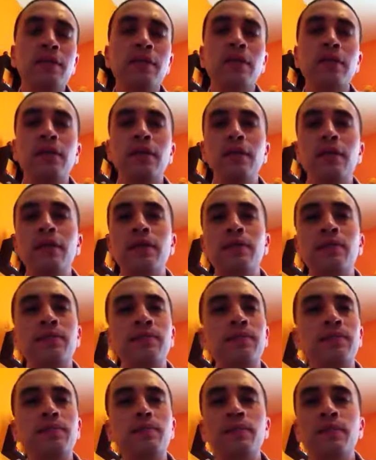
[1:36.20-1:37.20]

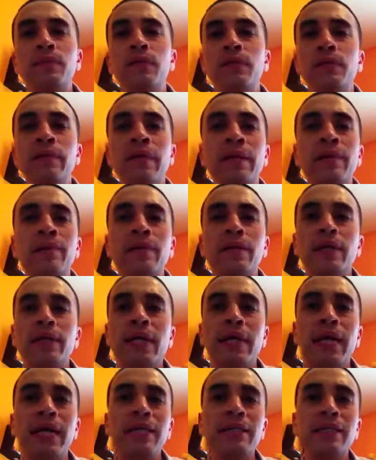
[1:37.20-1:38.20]
anybody
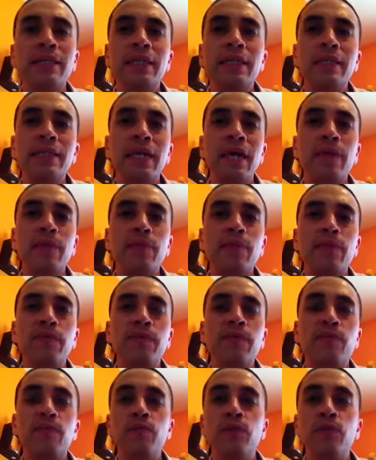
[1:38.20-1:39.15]
that has any type of